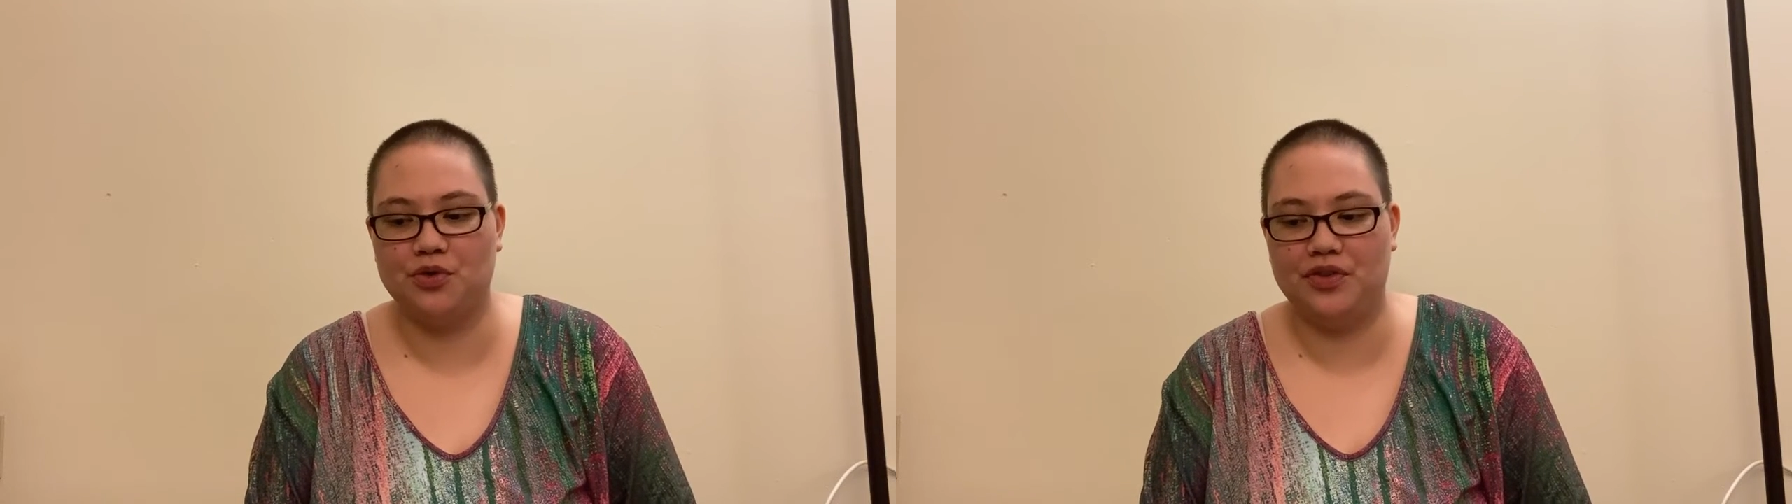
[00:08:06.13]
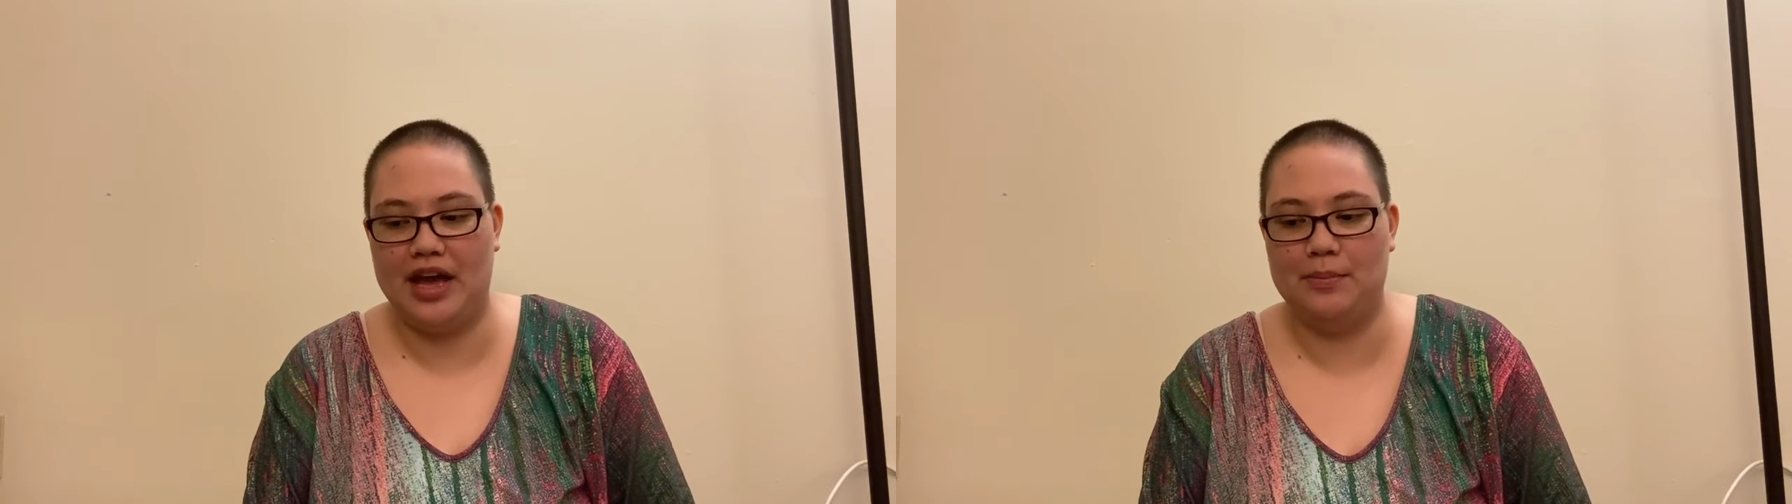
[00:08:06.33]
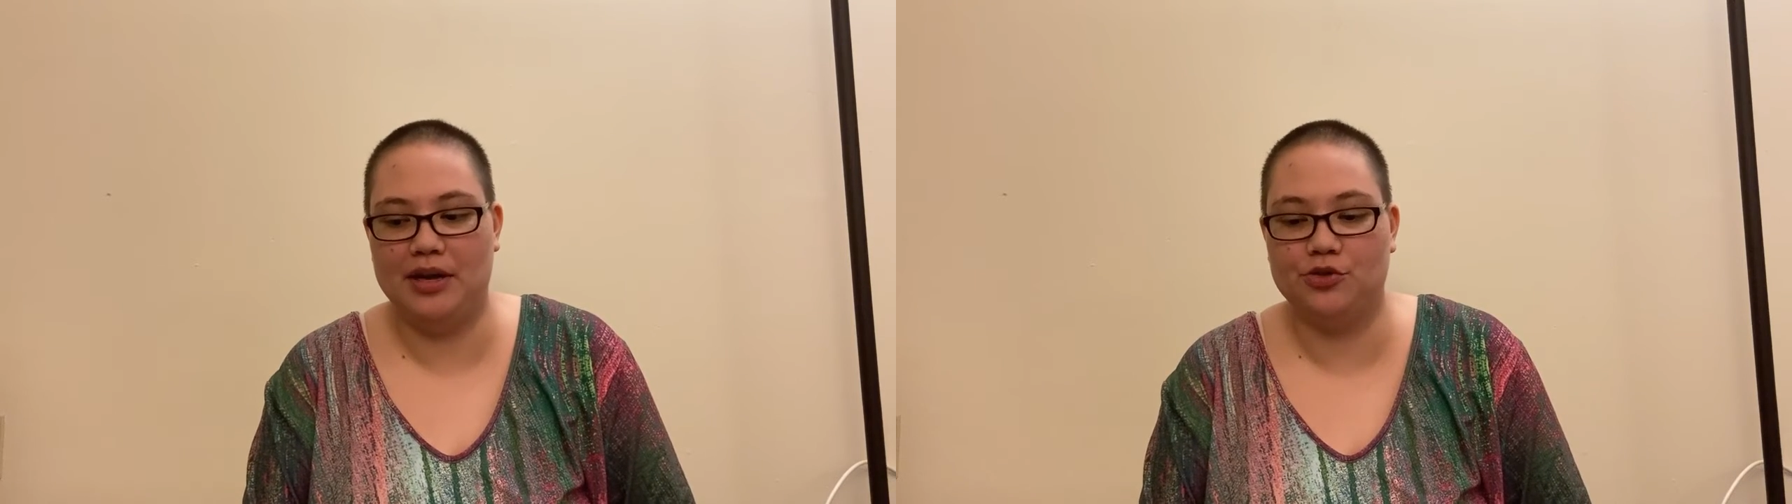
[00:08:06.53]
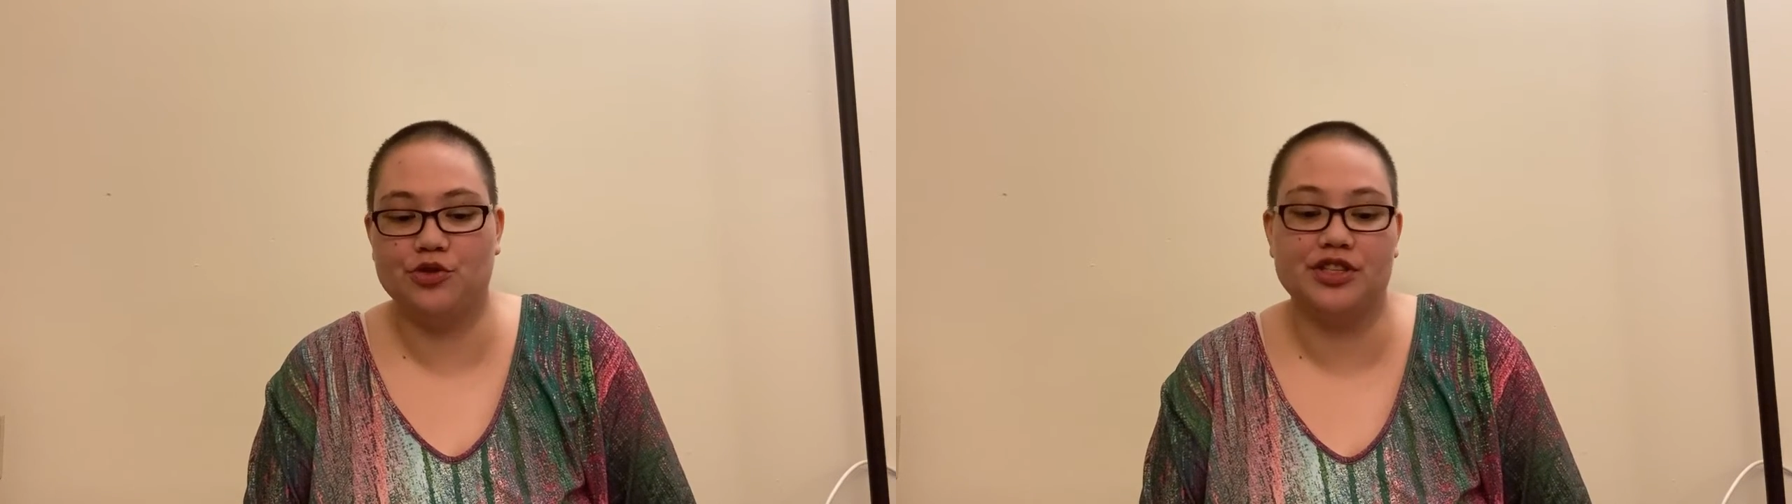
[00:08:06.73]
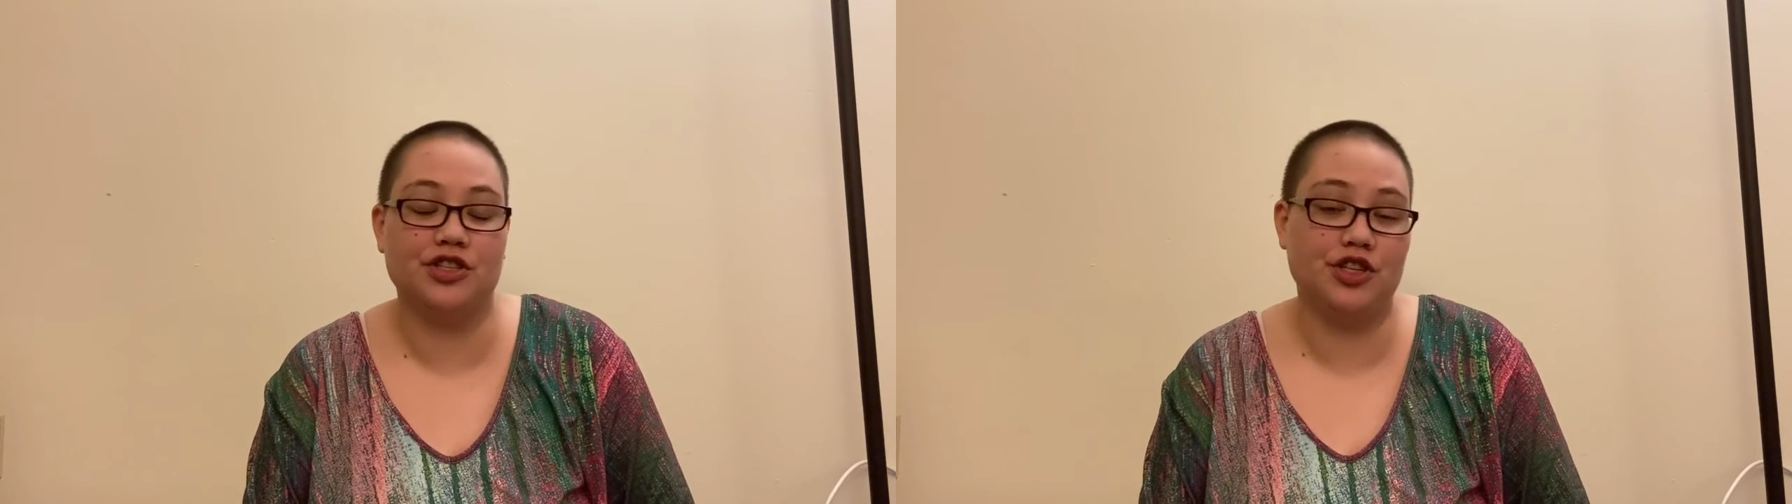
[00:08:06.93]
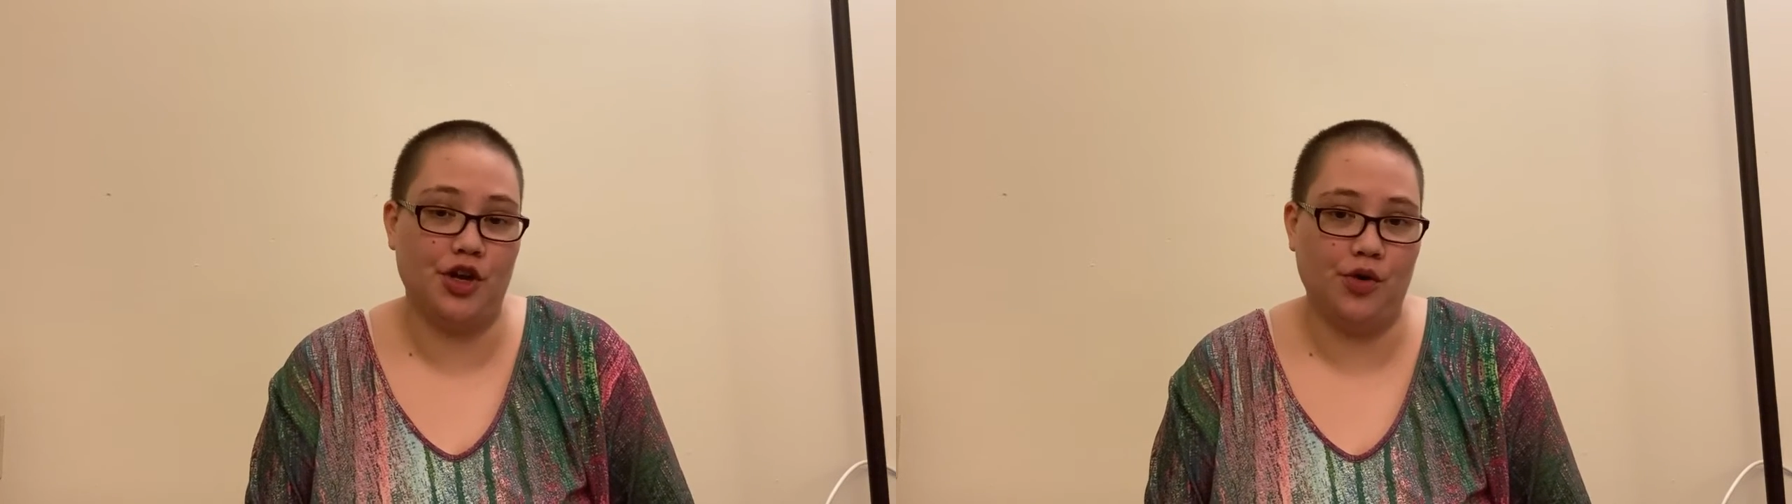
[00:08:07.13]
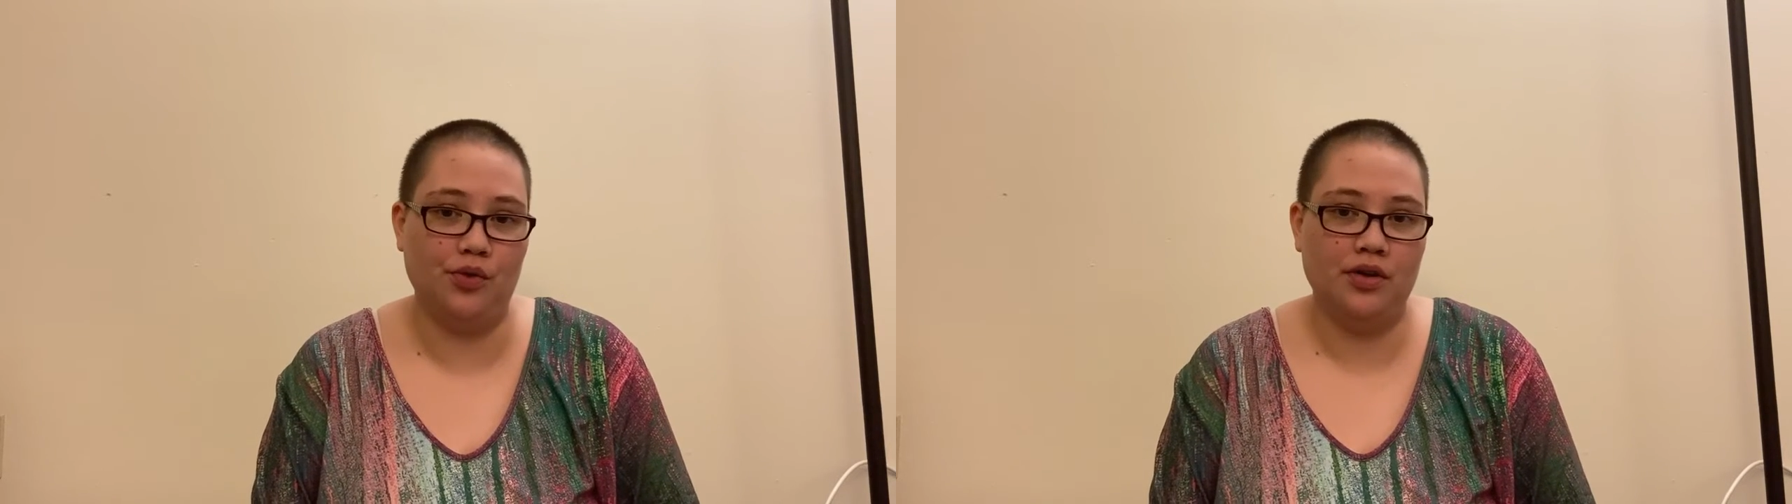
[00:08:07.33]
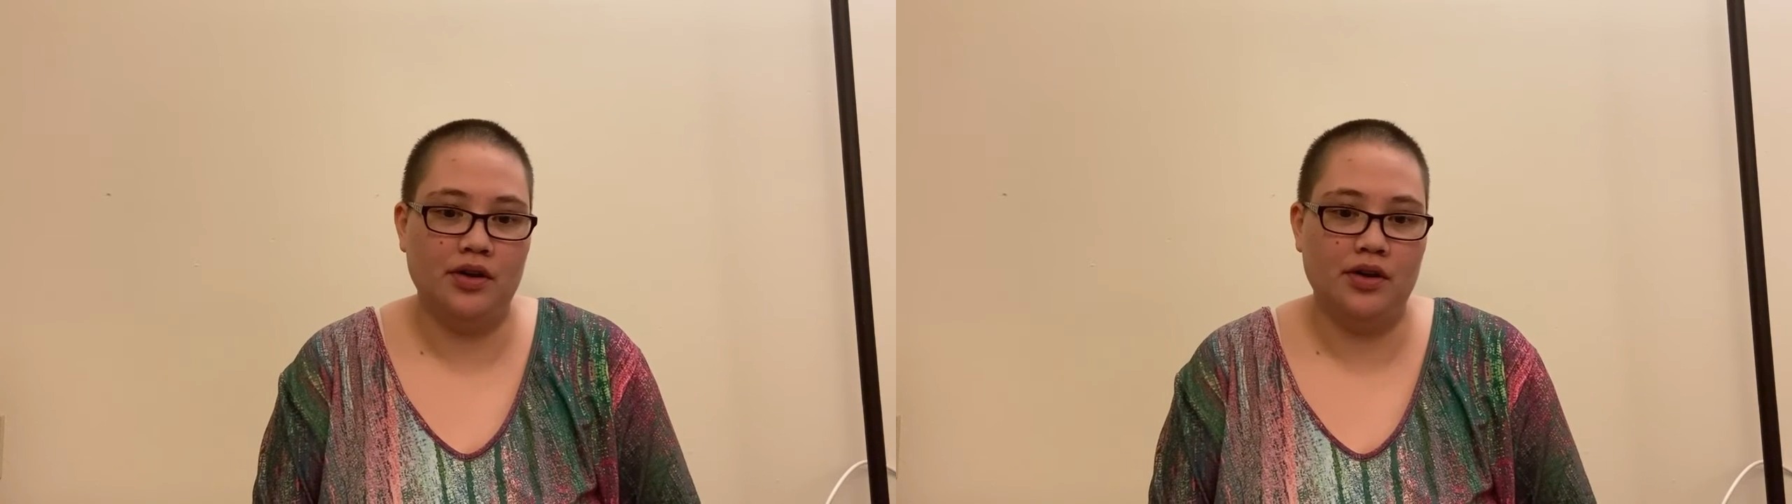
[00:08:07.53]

of game interests you?